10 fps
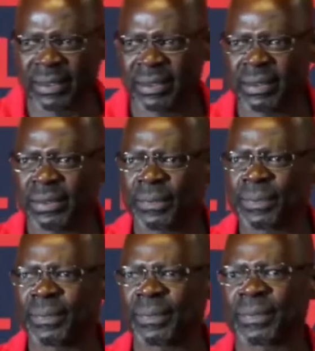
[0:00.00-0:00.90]

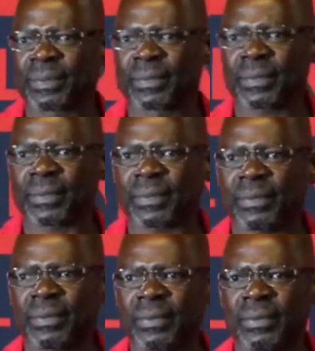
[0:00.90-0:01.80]

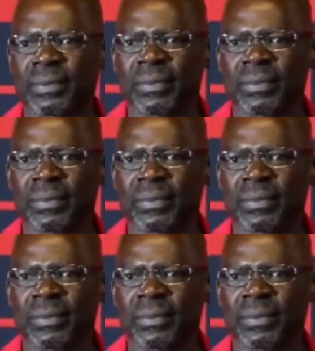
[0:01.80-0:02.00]
No one is speaking in this clip.